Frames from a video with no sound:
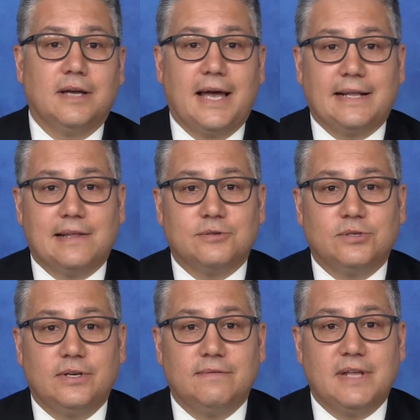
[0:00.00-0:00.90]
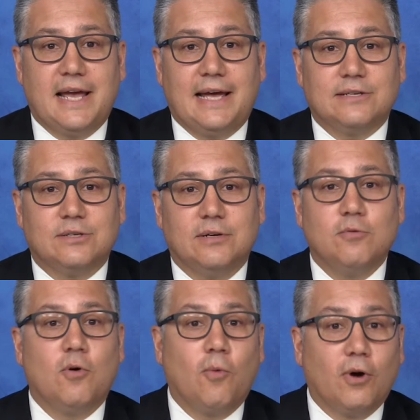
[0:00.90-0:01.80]
at the scene of the accident
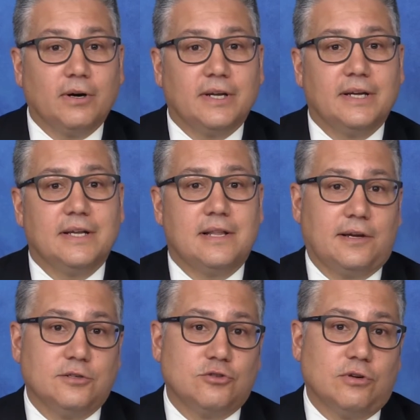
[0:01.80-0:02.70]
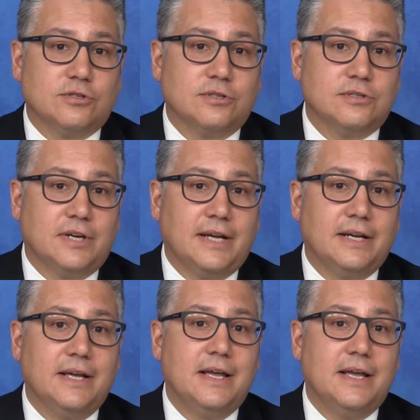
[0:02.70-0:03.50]
who are working in the construction site.